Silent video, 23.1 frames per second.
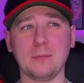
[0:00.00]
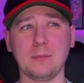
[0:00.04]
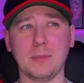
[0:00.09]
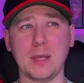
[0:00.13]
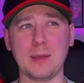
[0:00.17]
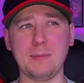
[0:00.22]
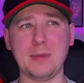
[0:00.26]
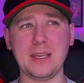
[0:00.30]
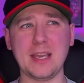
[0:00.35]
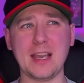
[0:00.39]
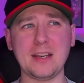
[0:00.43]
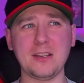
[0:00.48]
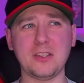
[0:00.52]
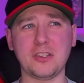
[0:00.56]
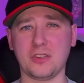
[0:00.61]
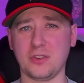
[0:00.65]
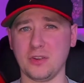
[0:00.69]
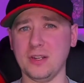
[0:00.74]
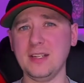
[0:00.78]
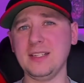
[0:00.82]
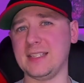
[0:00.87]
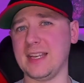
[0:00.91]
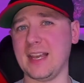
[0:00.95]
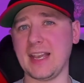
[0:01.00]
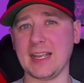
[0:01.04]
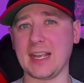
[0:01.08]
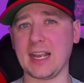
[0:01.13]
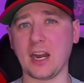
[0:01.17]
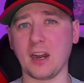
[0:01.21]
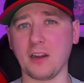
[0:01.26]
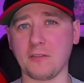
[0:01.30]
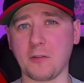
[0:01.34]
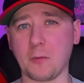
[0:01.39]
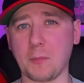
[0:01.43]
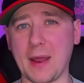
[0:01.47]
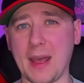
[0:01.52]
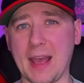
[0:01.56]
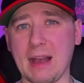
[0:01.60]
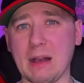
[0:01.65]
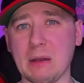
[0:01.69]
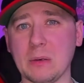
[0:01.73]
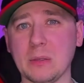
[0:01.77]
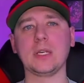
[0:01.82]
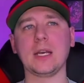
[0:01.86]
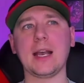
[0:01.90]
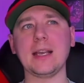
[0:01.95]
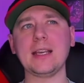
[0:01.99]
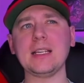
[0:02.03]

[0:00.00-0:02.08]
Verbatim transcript: maybe I should take care of him now.